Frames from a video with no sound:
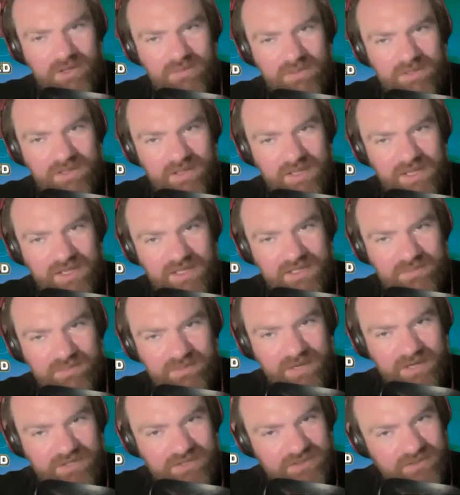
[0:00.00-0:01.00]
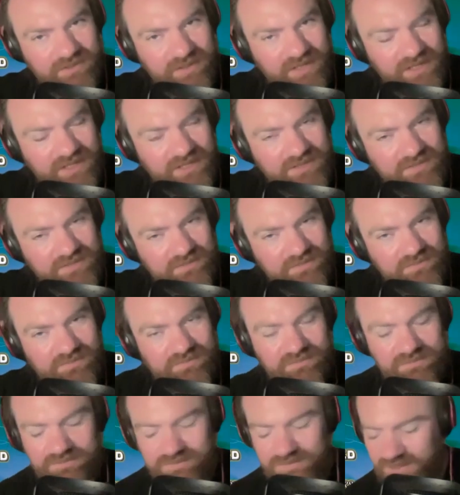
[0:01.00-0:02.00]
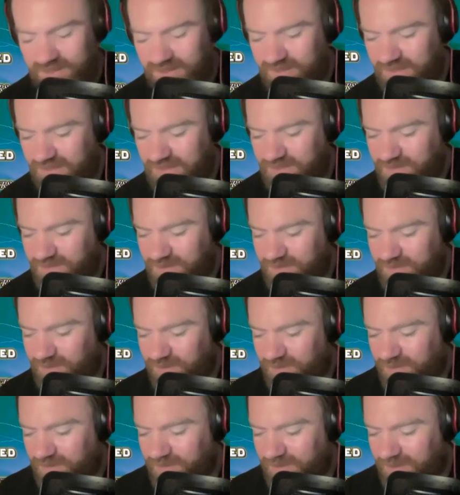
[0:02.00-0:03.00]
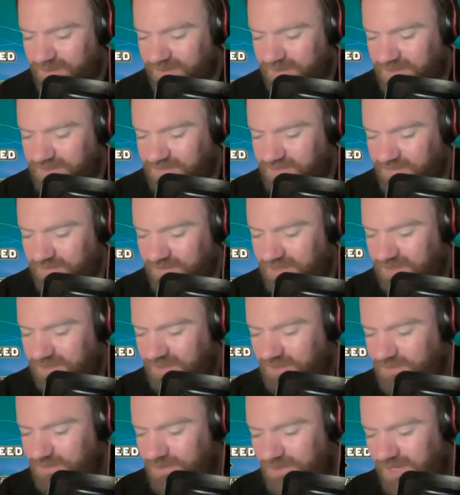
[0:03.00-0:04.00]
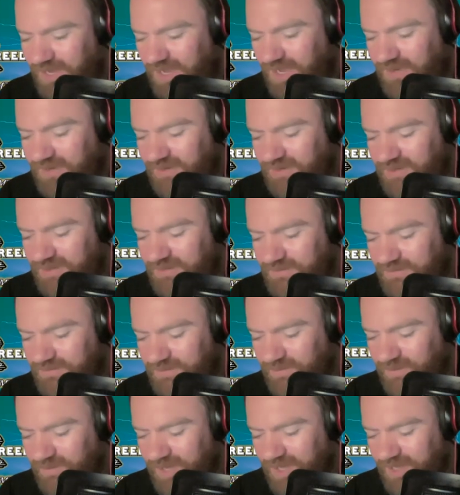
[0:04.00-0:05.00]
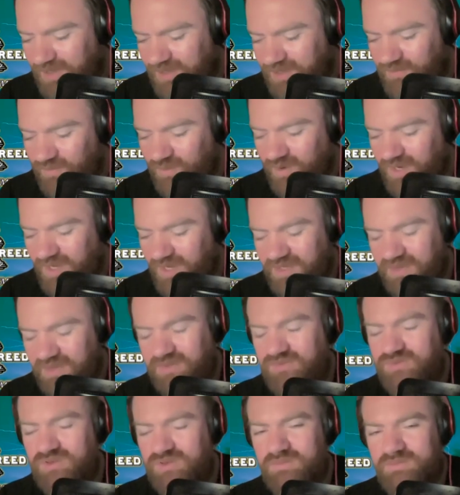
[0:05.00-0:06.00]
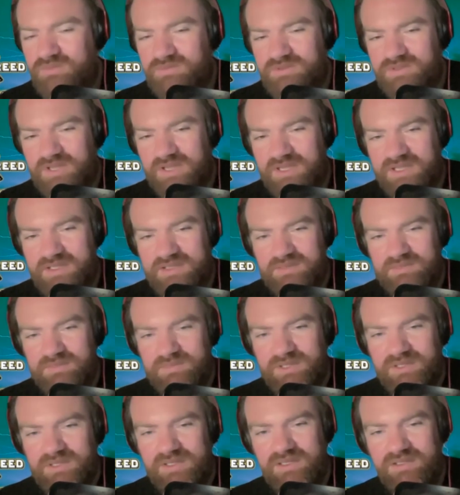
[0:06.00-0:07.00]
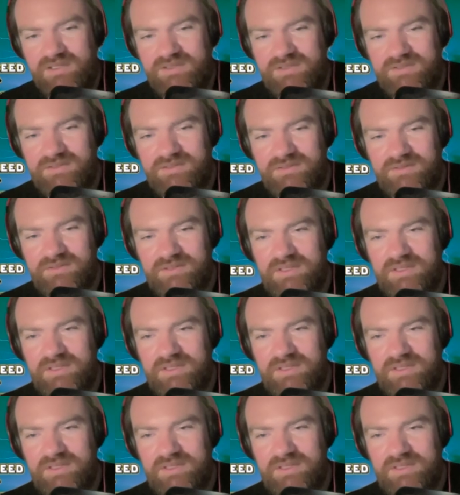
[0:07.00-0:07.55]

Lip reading: but like his pressure, like his, that's been probably one of the things we've been a little bit hard on him about, and why he got dropped was like his ability to